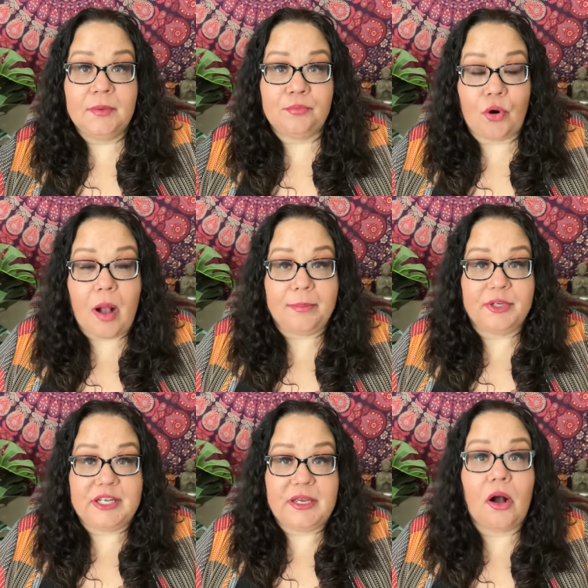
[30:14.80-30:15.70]

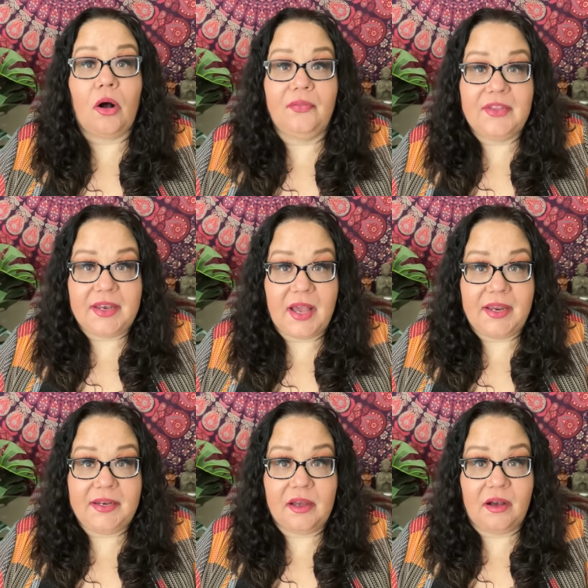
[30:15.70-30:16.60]
property on the
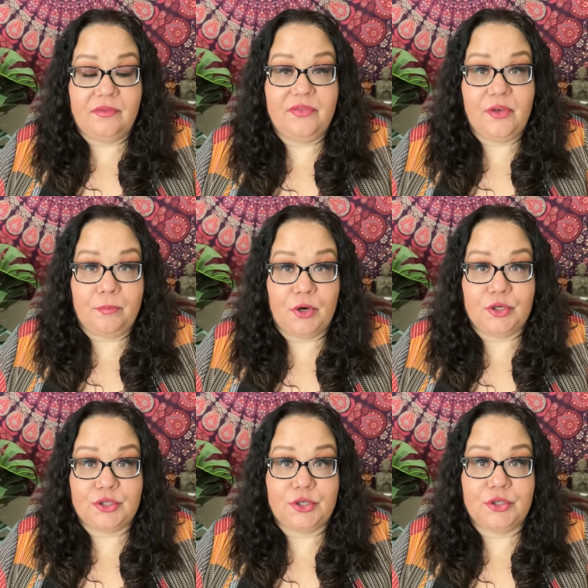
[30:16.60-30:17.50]
night of the
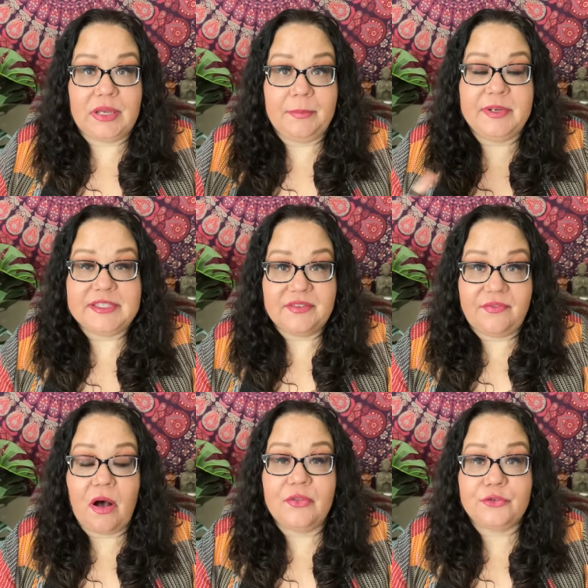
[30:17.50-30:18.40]
murder. It was the
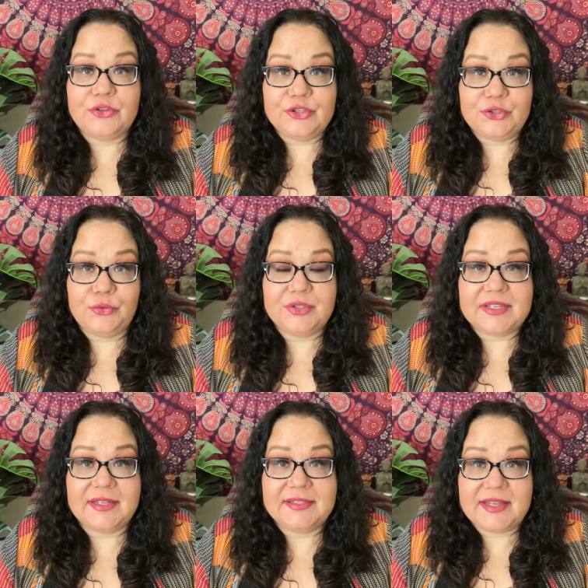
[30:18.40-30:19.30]
father and the two
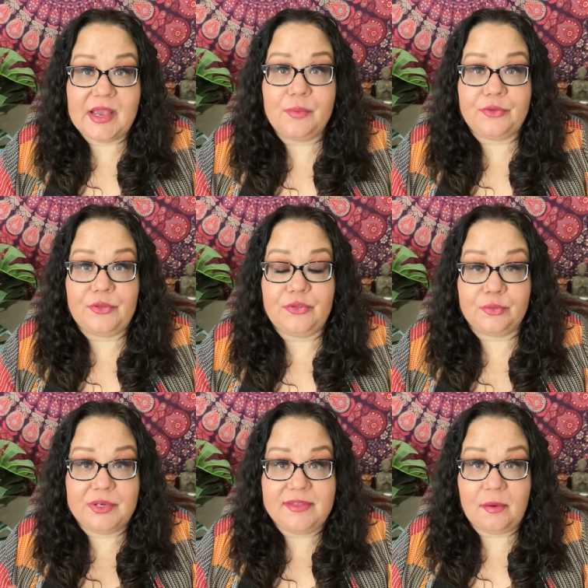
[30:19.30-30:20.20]
sons. They were the
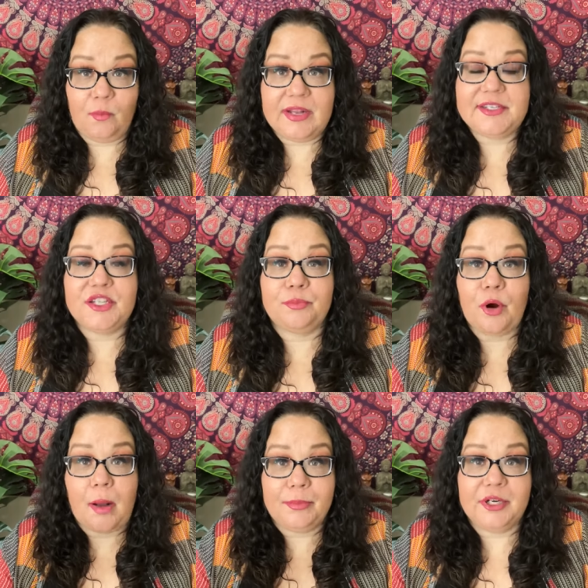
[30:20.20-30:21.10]
three that went to the
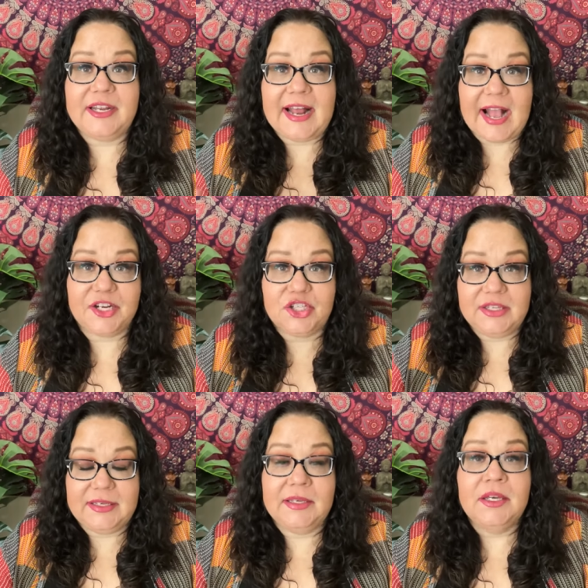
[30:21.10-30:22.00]
property and
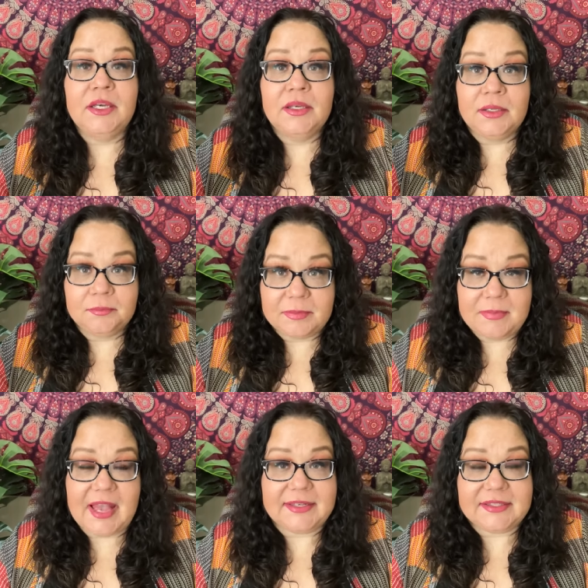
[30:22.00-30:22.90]
actually
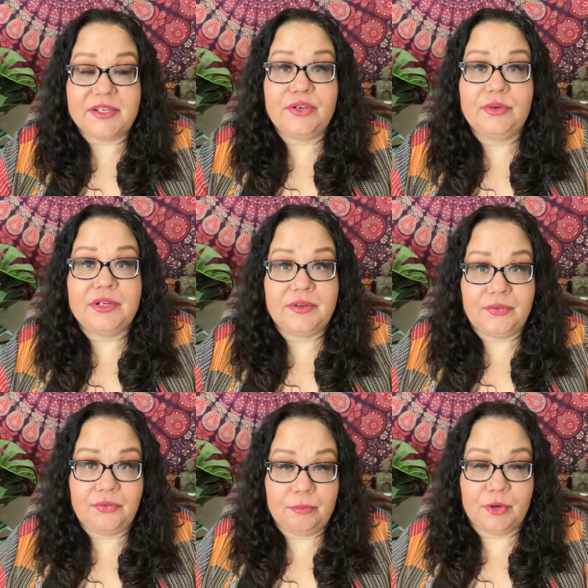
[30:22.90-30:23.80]
executed
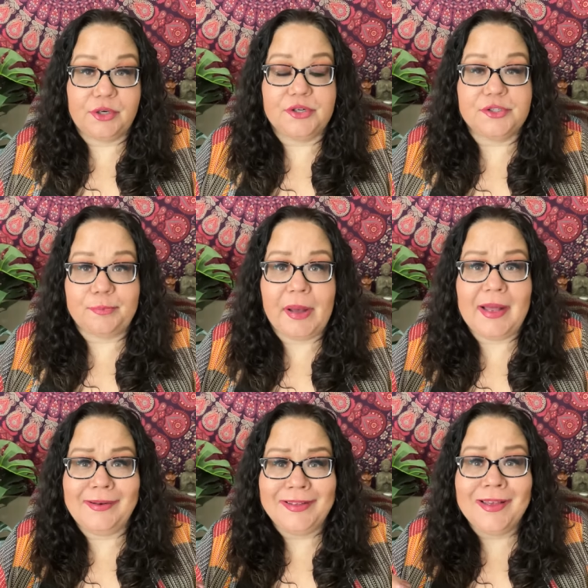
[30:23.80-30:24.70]
the murders.
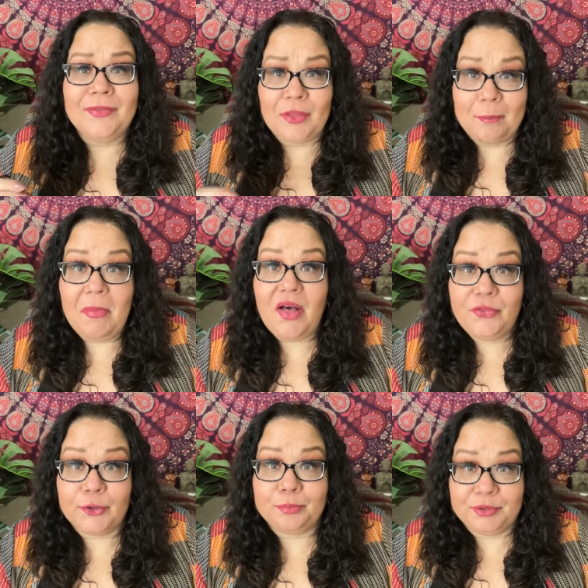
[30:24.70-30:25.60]
But the
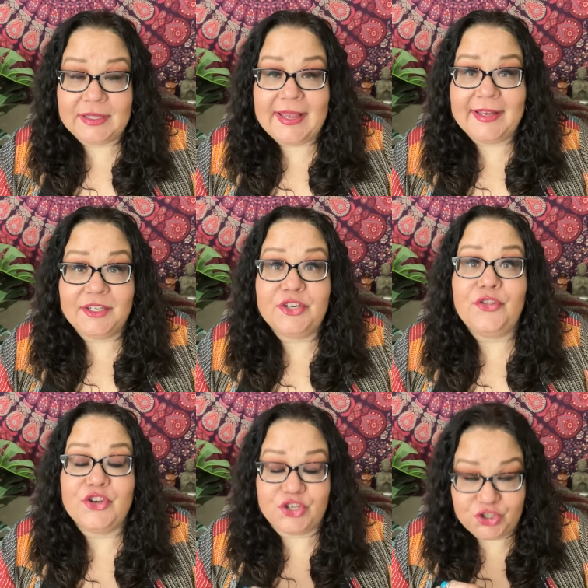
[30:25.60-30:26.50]
mother planned
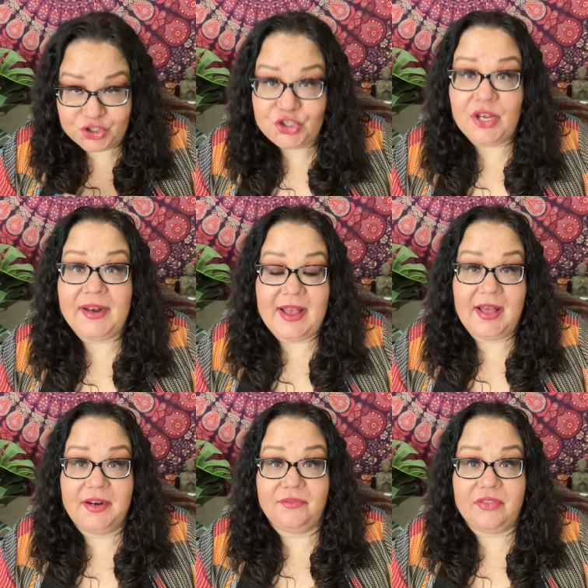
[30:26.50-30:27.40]
the shit
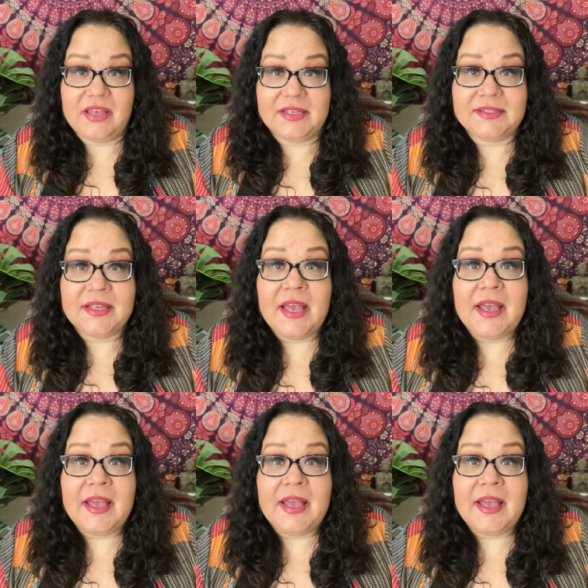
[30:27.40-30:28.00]
out of this.